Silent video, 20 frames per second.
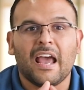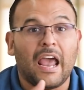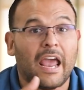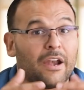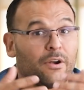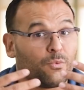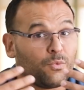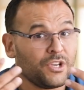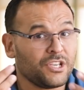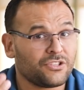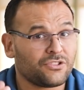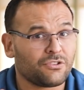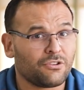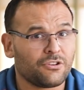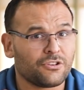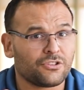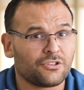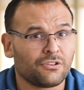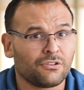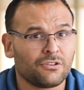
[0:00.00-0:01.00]
and
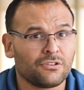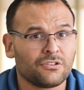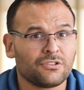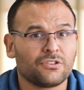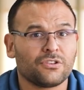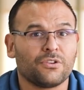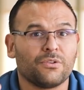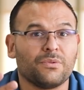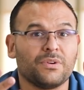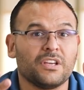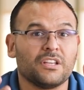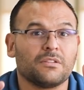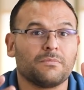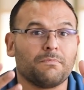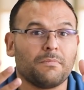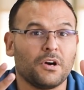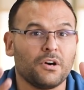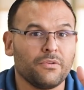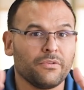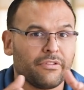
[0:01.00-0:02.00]
researchers who
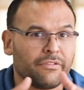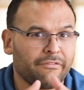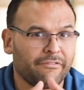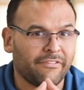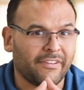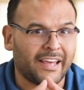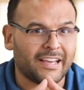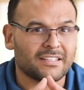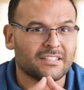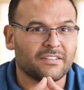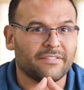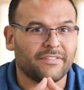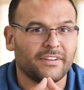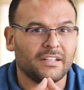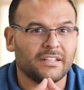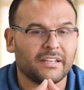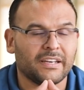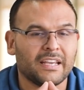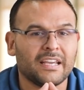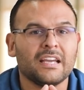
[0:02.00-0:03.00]
need both
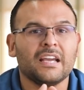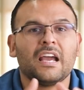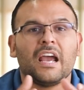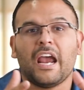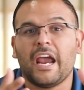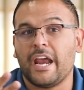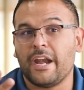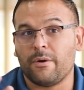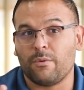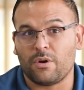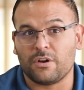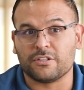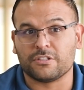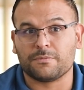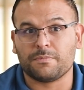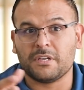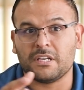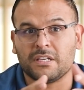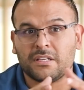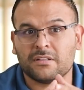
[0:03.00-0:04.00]
flexibility and raw
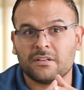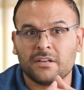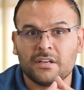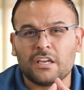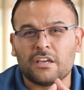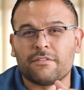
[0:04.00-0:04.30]
speed.